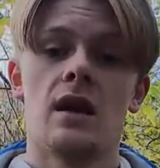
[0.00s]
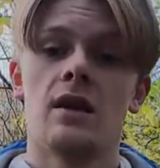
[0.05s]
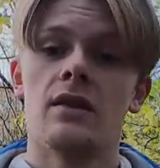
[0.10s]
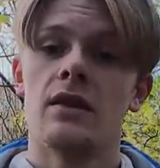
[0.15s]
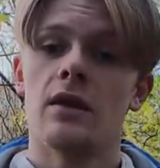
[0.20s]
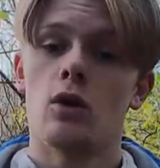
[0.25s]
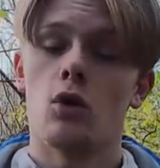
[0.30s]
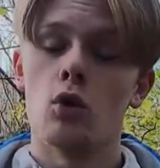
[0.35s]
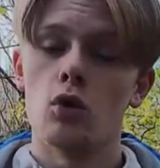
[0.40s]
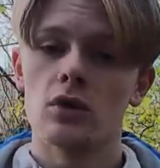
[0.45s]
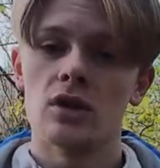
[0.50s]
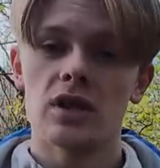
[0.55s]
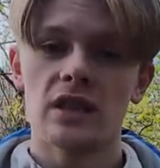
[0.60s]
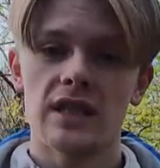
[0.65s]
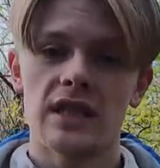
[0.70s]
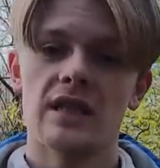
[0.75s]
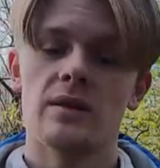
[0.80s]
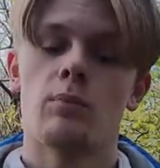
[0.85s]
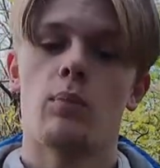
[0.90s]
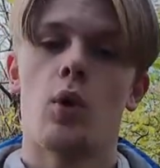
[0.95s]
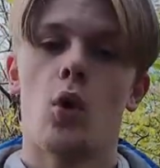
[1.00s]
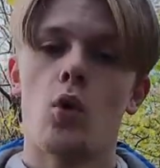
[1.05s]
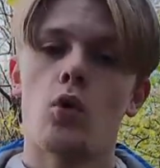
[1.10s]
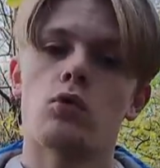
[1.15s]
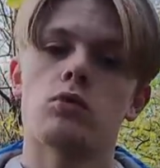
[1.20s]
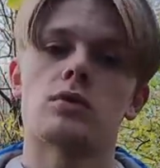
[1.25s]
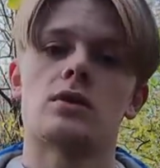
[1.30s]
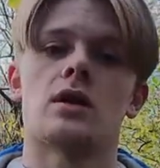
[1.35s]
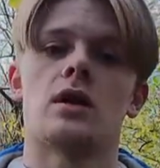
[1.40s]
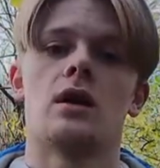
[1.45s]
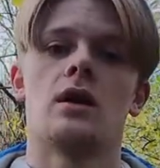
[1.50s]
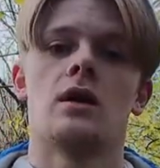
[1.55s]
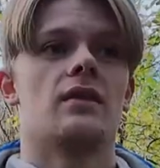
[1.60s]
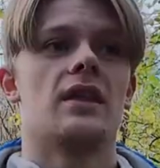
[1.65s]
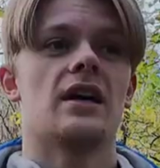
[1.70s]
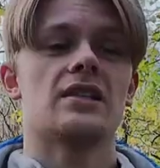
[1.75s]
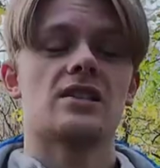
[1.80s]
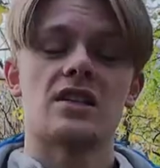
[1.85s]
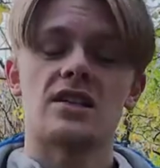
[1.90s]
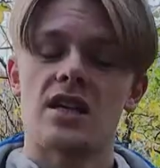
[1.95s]
They only need poles.
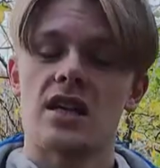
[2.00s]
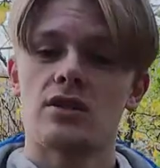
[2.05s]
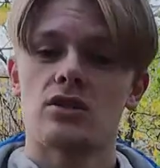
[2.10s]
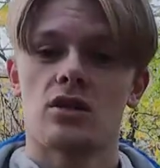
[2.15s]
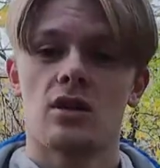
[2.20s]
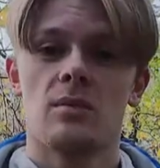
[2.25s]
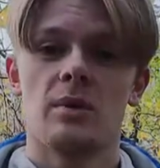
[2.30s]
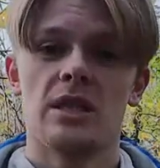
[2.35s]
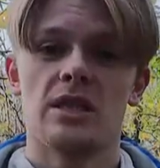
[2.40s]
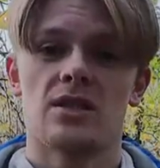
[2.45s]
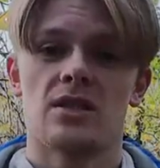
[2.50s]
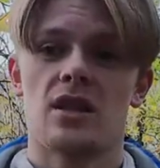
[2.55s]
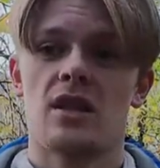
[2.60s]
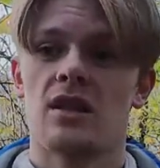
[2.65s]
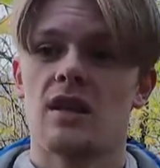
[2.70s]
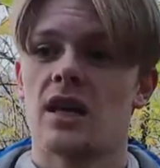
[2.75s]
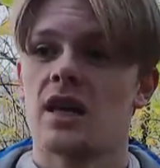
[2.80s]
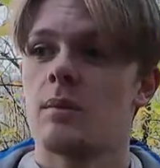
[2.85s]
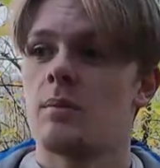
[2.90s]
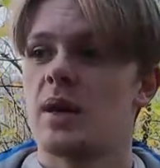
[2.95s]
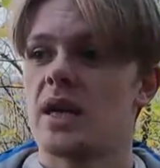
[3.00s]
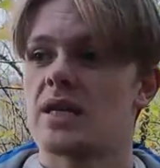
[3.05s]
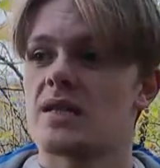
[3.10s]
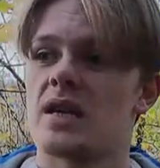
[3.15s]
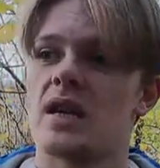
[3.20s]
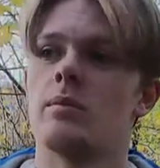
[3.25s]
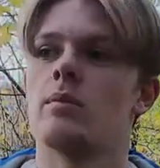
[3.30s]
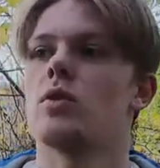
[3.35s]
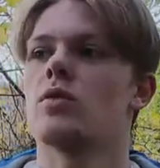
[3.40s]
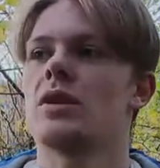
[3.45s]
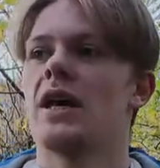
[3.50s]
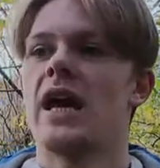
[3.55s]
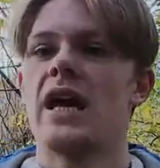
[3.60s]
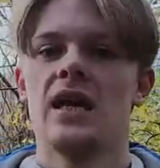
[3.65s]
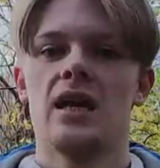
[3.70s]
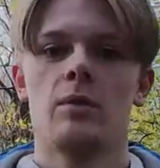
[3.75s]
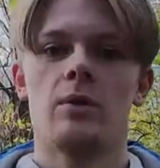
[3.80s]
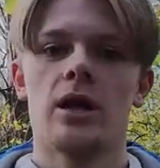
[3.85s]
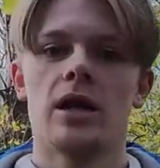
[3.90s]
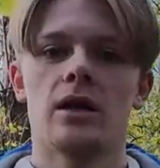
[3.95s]
This essentially means that they can be assembled
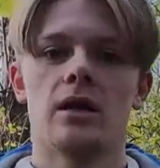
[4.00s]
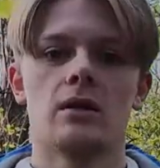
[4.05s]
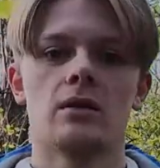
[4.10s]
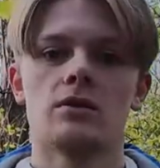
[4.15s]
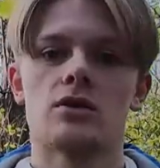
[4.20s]
anywhere.